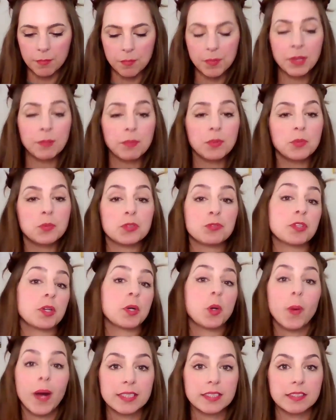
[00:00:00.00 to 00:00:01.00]
people would
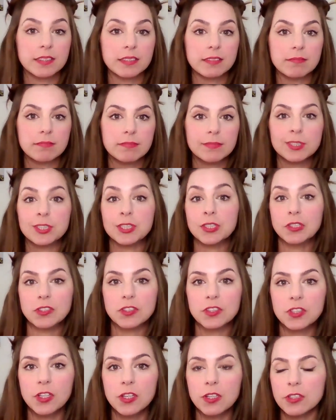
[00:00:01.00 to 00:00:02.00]
request
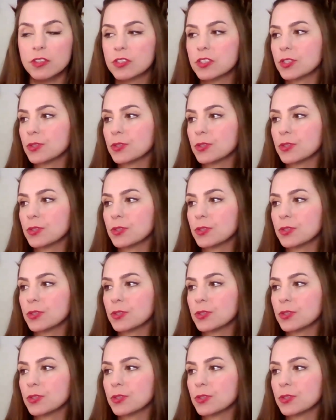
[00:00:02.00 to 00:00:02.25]
certain songs.